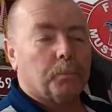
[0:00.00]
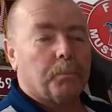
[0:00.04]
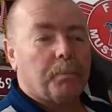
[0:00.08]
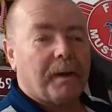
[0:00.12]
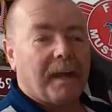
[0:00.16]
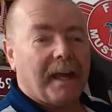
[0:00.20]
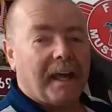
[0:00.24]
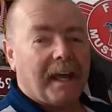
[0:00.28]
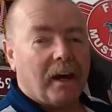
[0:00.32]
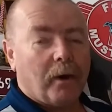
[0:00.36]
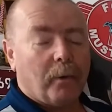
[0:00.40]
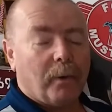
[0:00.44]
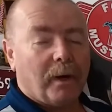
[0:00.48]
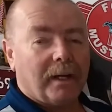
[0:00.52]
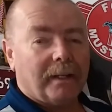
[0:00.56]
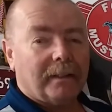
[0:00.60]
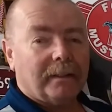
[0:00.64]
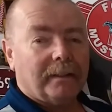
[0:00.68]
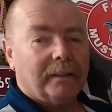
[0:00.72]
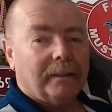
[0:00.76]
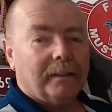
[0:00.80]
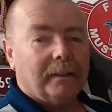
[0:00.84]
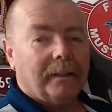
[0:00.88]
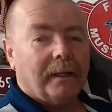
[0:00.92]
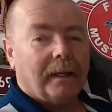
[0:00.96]
power
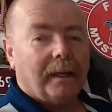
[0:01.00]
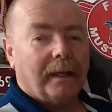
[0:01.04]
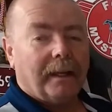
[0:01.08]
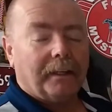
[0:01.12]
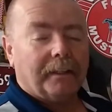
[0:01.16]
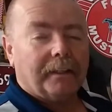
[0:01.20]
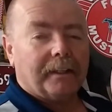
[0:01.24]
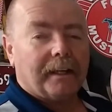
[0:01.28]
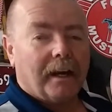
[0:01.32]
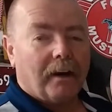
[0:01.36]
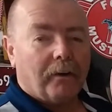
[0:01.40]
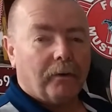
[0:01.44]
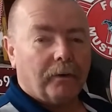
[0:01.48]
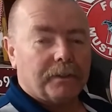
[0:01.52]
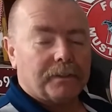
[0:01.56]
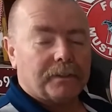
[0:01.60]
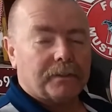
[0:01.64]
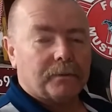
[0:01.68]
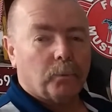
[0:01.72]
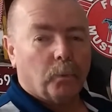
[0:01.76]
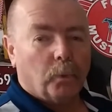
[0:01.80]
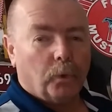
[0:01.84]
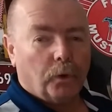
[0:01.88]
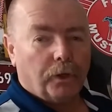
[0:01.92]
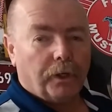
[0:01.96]
and
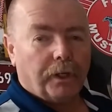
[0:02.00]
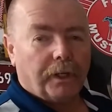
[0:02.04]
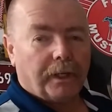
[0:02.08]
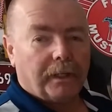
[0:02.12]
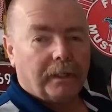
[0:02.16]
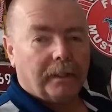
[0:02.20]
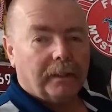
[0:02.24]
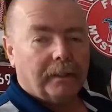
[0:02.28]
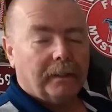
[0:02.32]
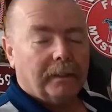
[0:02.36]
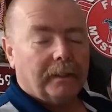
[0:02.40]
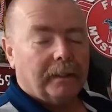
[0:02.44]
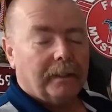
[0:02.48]
currents work,